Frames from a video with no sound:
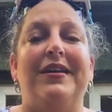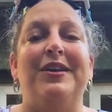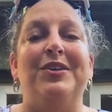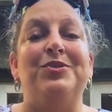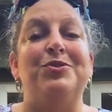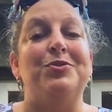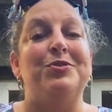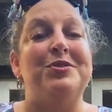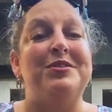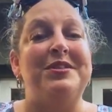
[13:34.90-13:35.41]

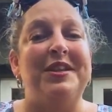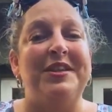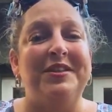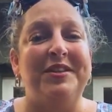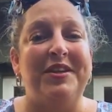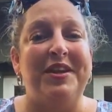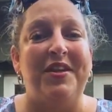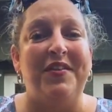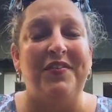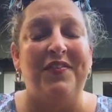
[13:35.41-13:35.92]
interesting
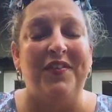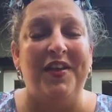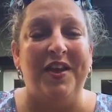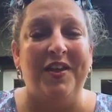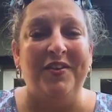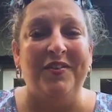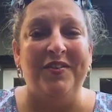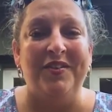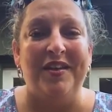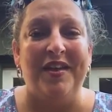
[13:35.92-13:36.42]
that I've
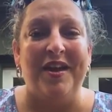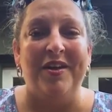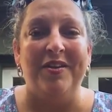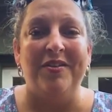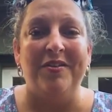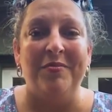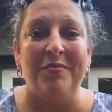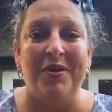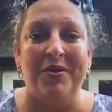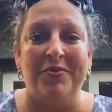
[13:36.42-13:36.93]
found out
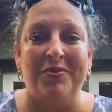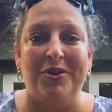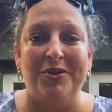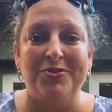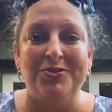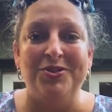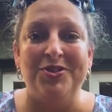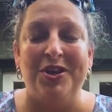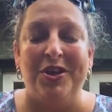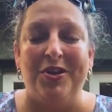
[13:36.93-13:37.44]
on my
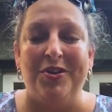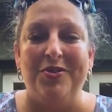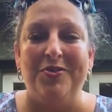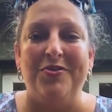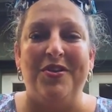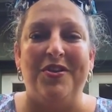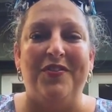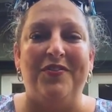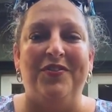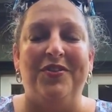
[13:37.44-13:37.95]
roadshow,
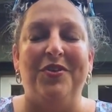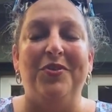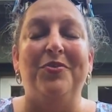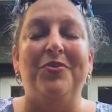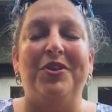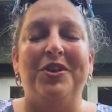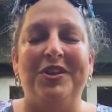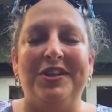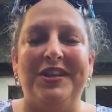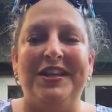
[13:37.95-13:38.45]
a few
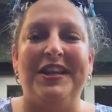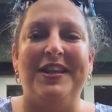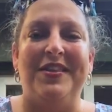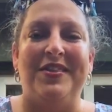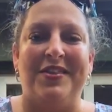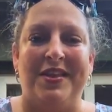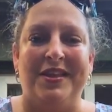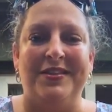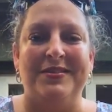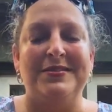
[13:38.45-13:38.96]
really neat
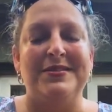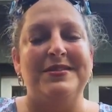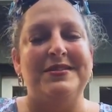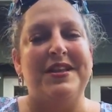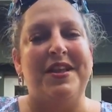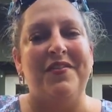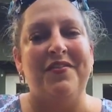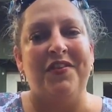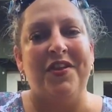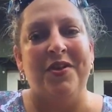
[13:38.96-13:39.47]
things, is
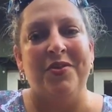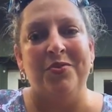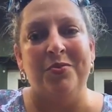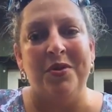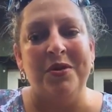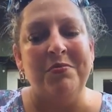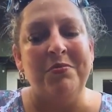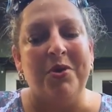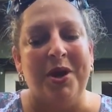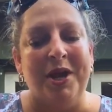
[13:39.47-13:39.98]
I found
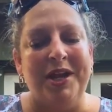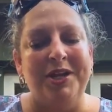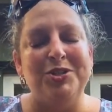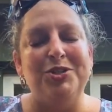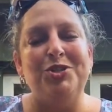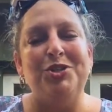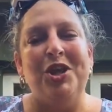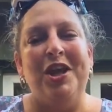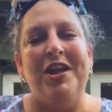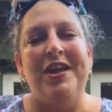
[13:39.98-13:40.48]
one
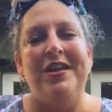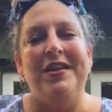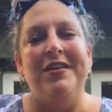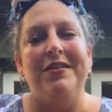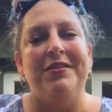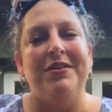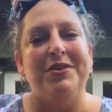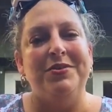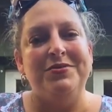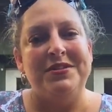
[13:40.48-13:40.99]
branch
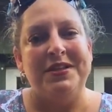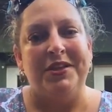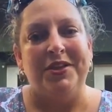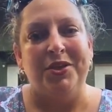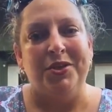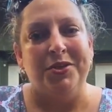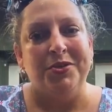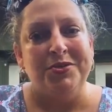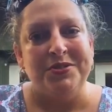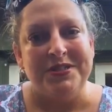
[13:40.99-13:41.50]
using
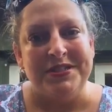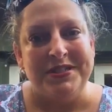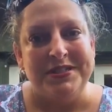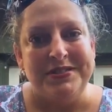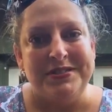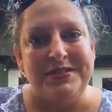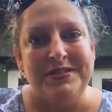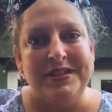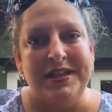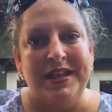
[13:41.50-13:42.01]

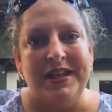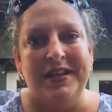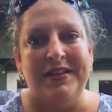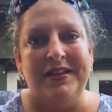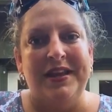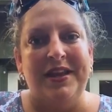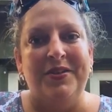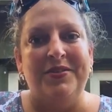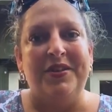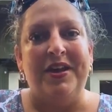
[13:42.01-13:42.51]
koozies to
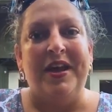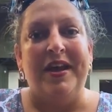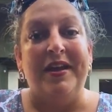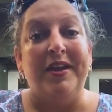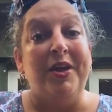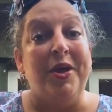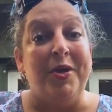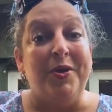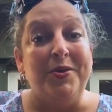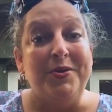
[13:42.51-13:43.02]
hand out Diet
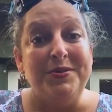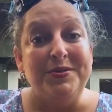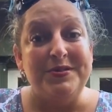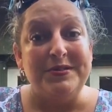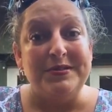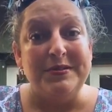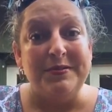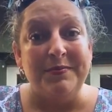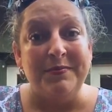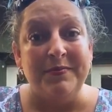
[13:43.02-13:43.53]

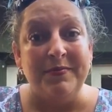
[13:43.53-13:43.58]
Cokes,